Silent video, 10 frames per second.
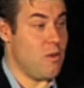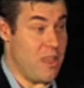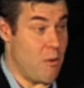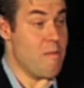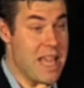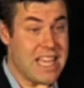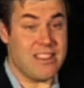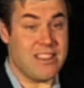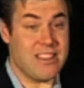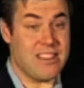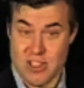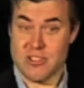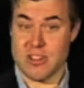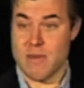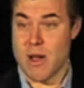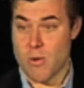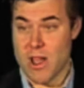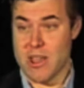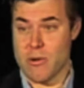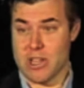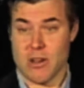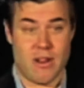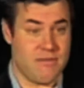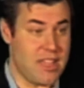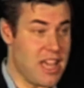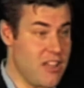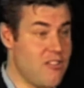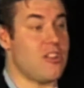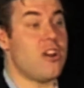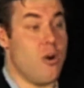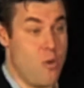when they were making their decision about where they were going to go on vacation